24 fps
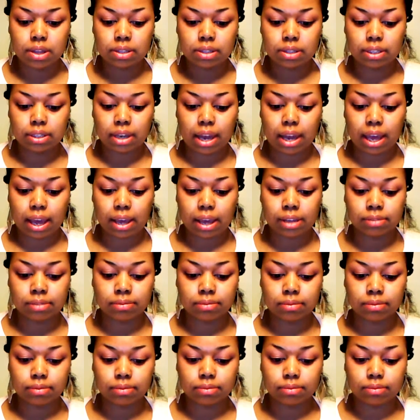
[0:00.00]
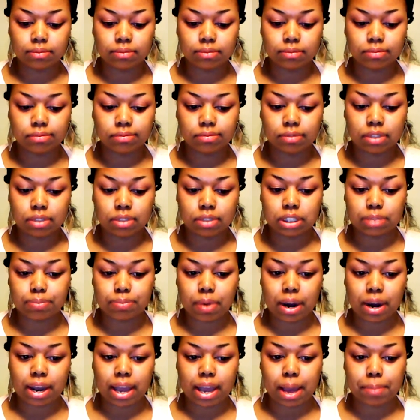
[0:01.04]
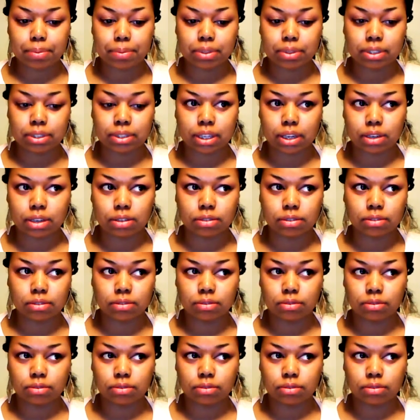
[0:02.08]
today. This is probably episode